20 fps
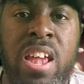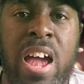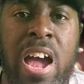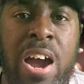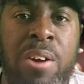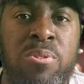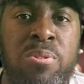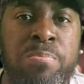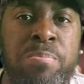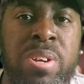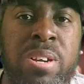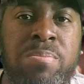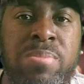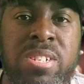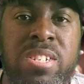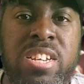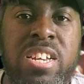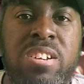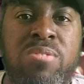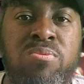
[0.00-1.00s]
I remember
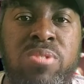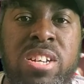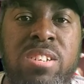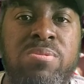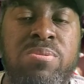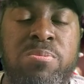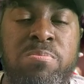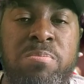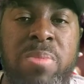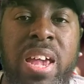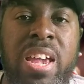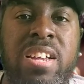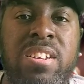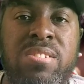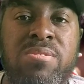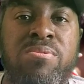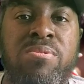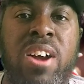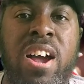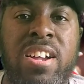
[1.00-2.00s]
Nick Williams making
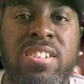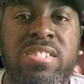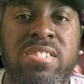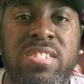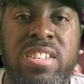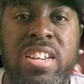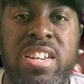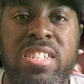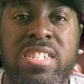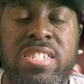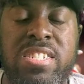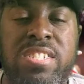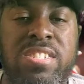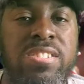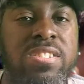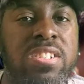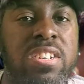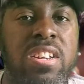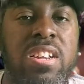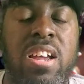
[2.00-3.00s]
the roster that
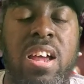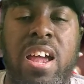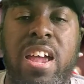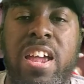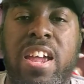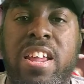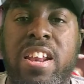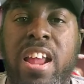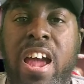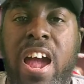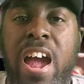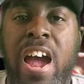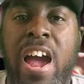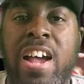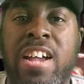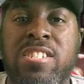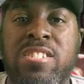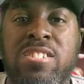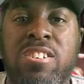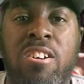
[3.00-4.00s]
year, and
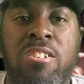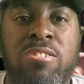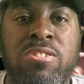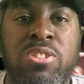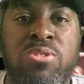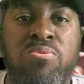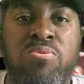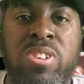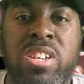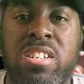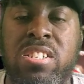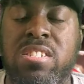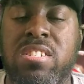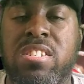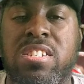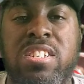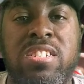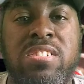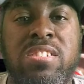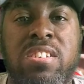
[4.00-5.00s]
I saw a tweet.
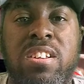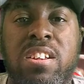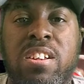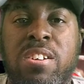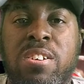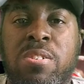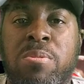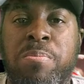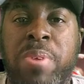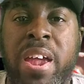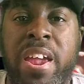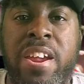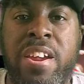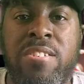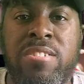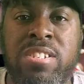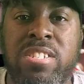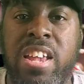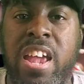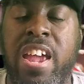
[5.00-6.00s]
His
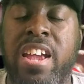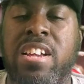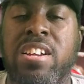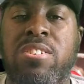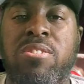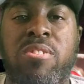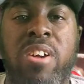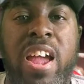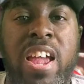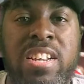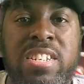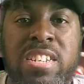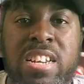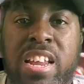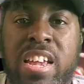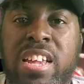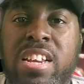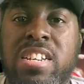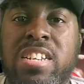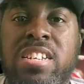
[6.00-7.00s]
parents had
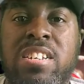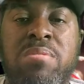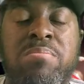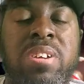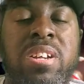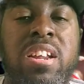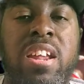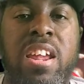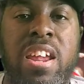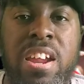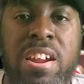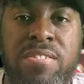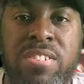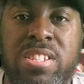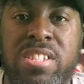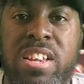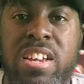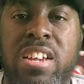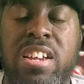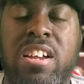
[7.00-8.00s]
congratulated him and
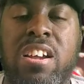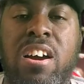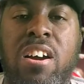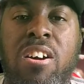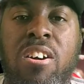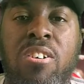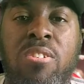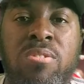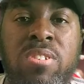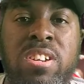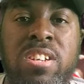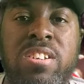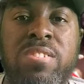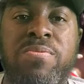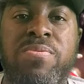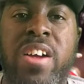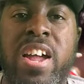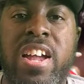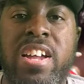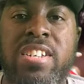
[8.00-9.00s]
everything, only to
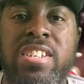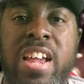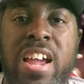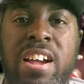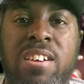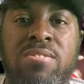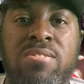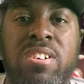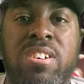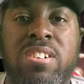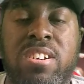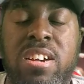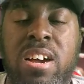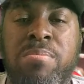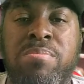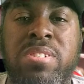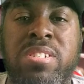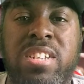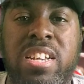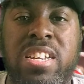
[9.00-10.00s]
find out a
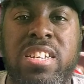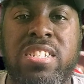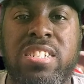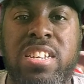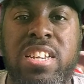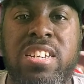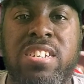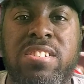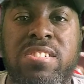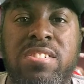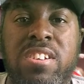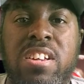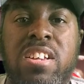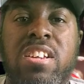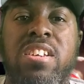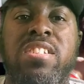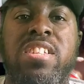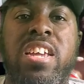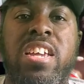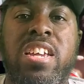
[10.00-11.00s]
couple of days later
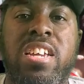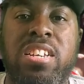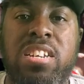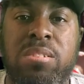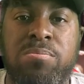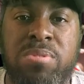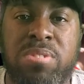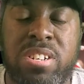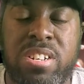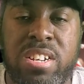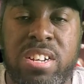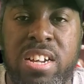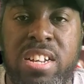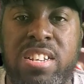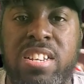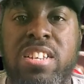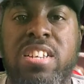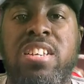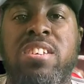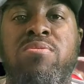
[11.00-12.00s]
they end up
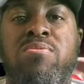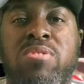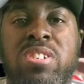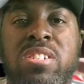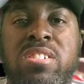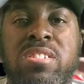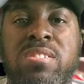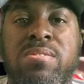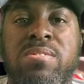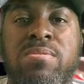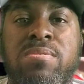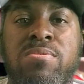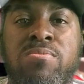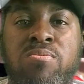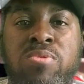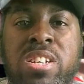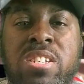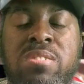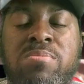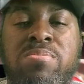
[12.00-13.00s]
cutting Nick
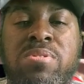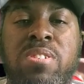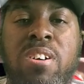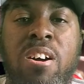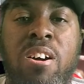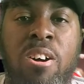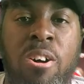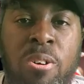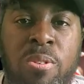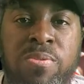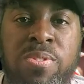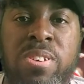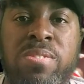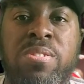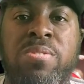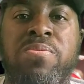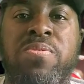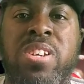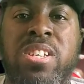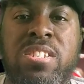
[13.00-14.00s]
Williams off of
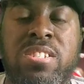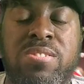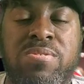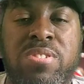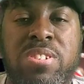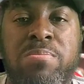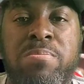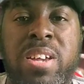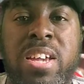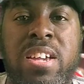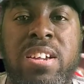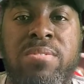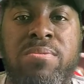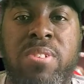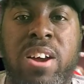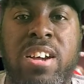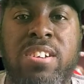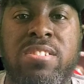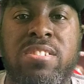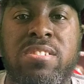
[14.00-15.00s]
the fifty-three man
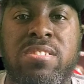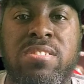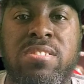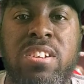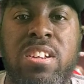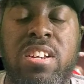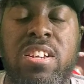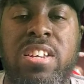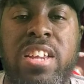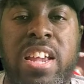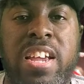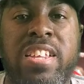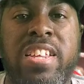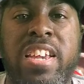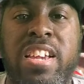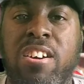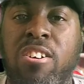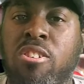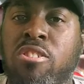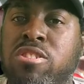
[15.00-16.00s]
roster. Now,
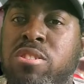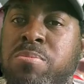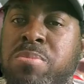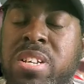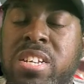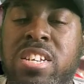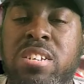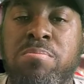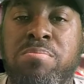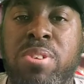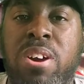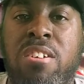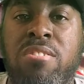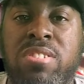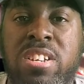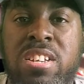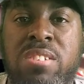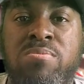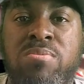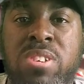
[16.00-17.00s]
they ultimately brought
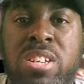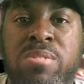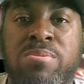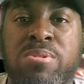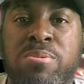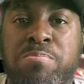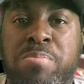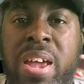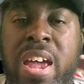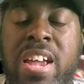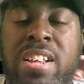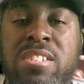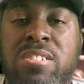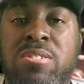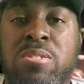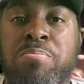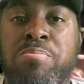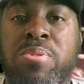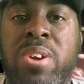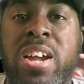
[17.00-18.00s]
Nick Williams back
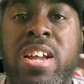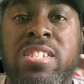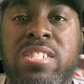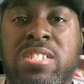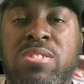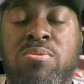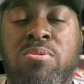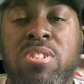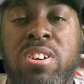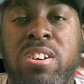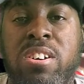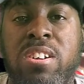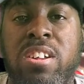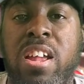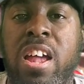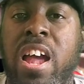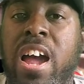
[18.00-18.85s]
to the practice squad.